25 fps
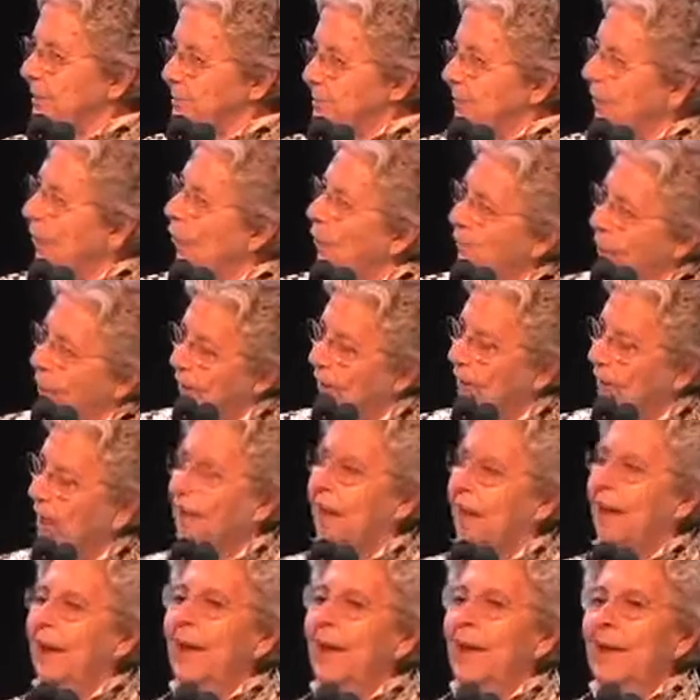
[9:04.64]
a court.
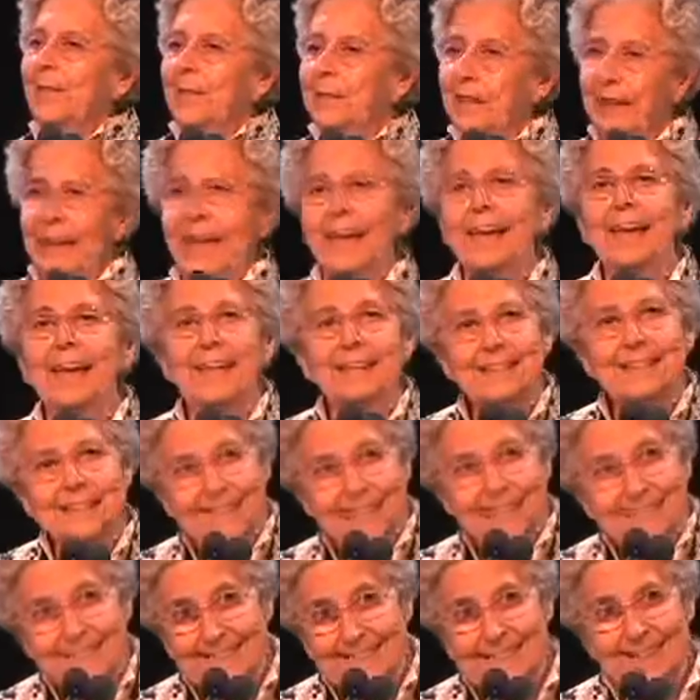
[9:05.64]
The Hague is a
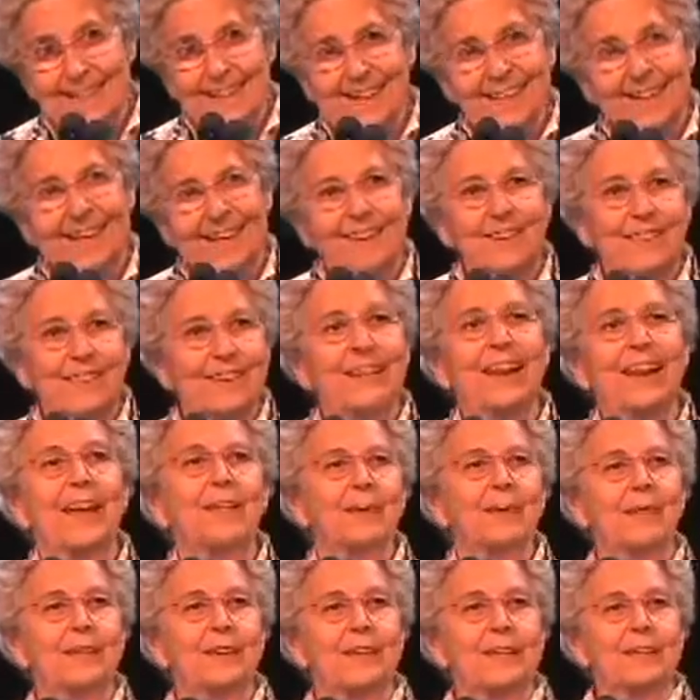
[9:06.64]
city in the
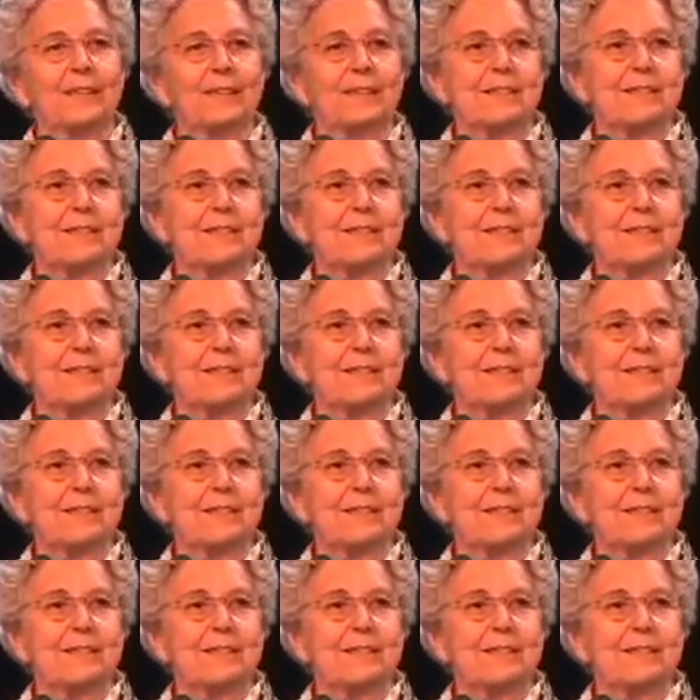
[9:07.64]
Netherlands.